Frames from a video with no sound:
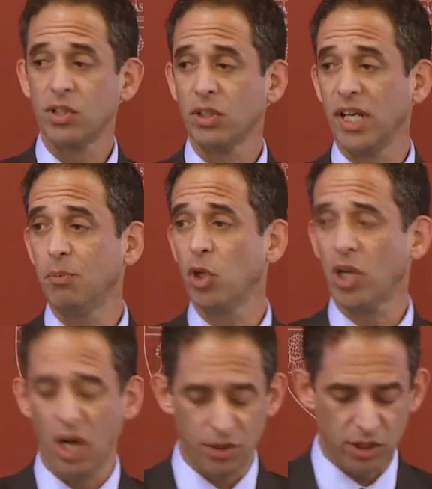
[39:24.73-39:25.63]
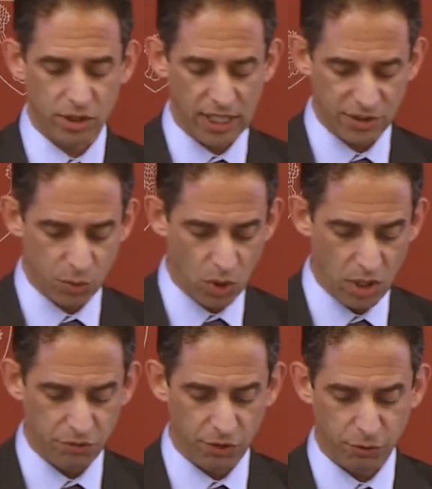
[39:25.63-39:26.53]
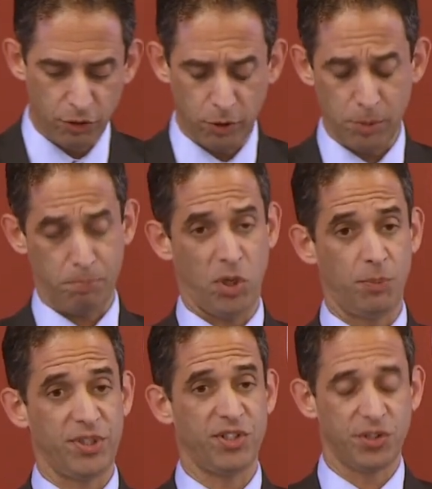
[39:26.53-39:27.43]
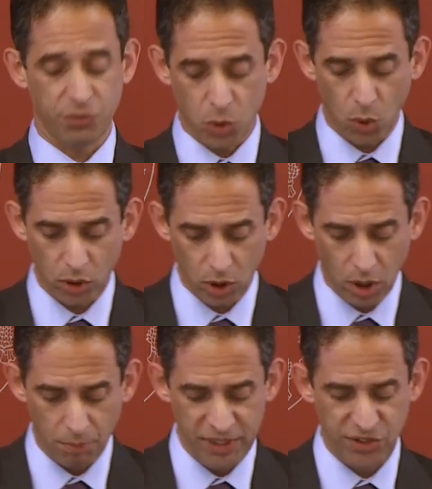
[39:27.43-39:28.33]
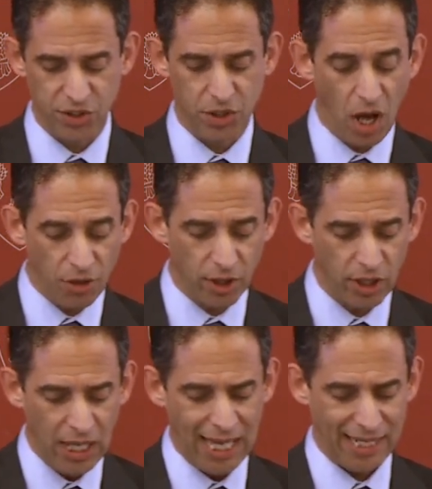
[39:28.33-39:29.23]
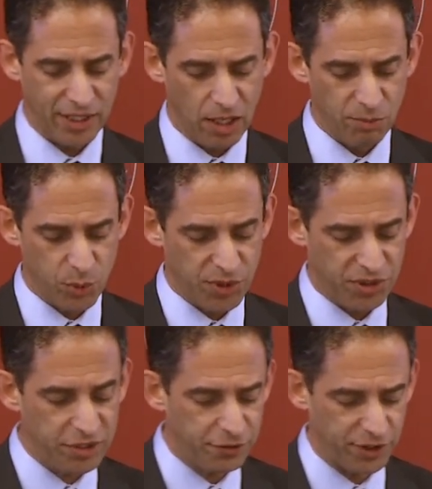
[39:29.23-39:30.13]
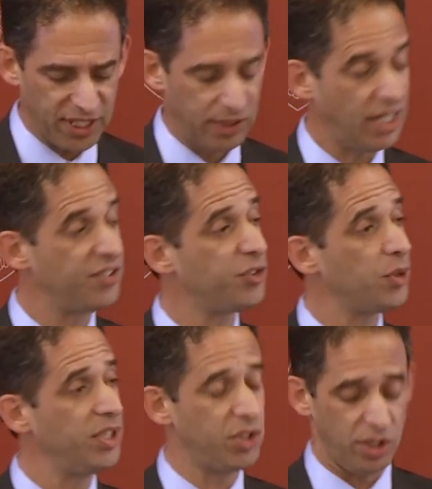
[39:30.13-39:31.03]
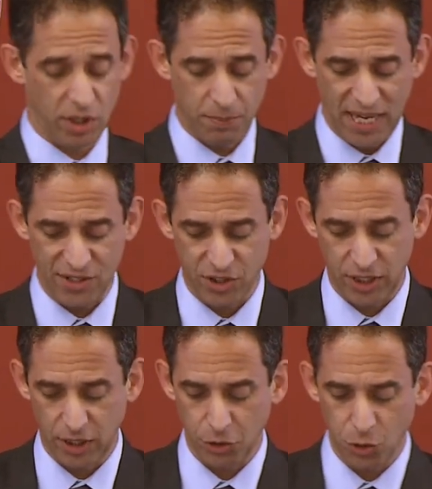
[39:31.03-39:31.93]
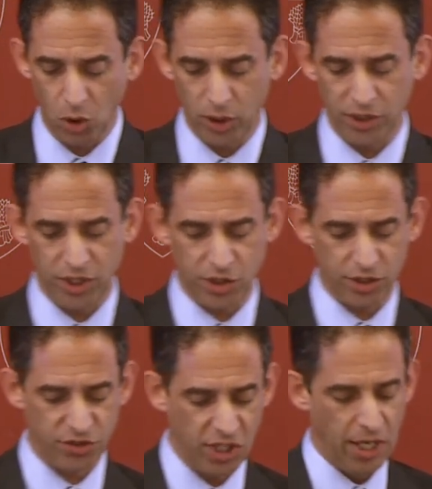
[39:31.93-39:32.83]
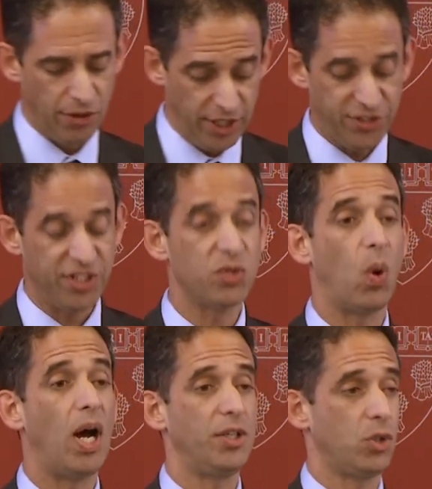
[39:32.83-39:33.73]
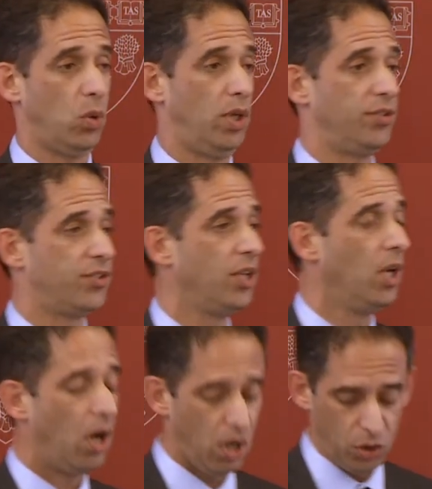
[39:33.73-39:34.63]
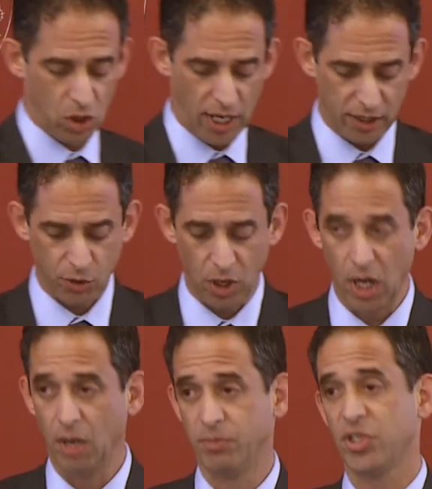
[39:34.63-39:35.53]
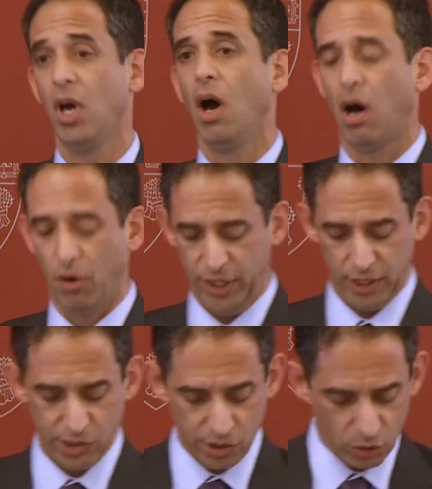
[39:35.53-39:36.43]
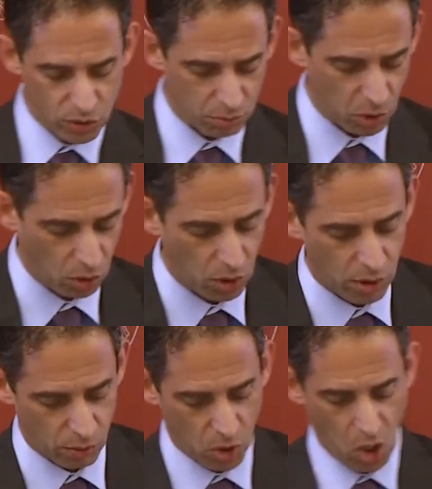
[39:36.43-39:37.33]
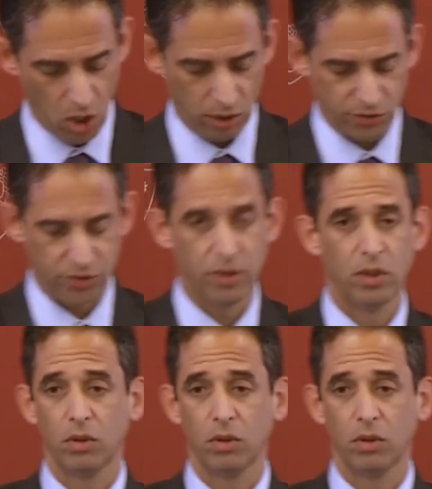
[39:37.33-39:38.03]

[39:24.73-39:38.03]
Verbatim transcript: to label conduct as wrongful for purposes of tort law means another and comes with different and less stringent capacity and control conditions. This is why torts, unlike crimes, are inexcusable wrongs.